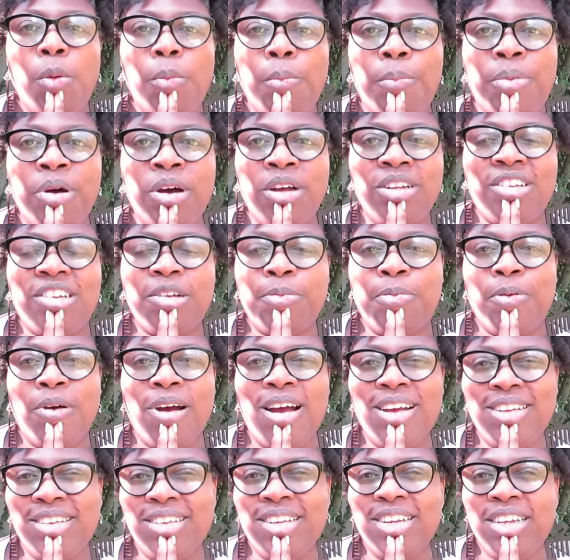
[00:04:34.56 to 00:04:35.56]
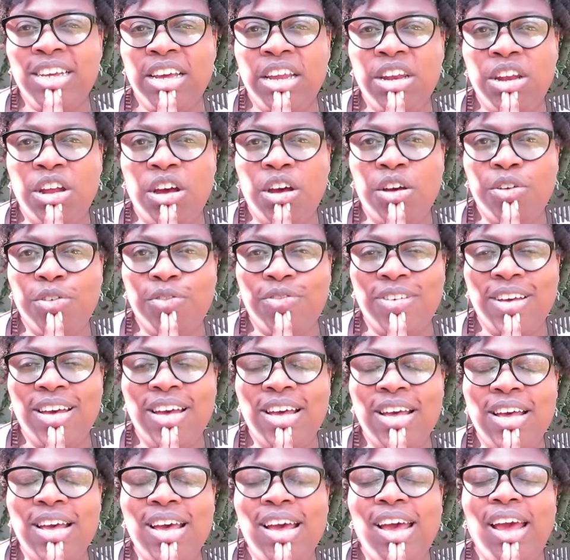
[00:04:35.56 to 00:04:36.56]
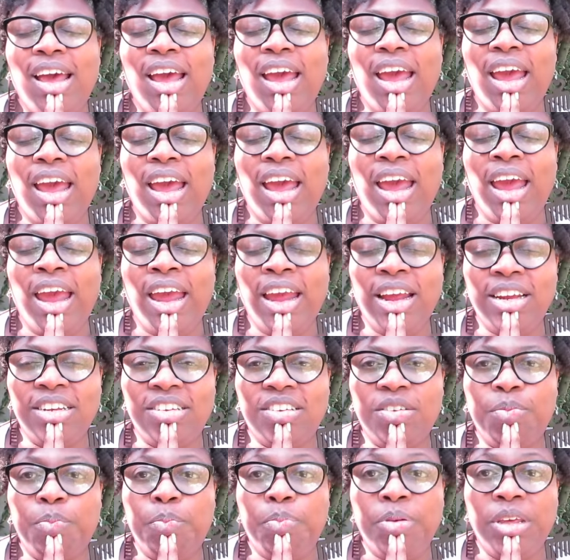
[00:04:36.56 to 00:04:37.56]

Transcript: But surprisingly enough, eight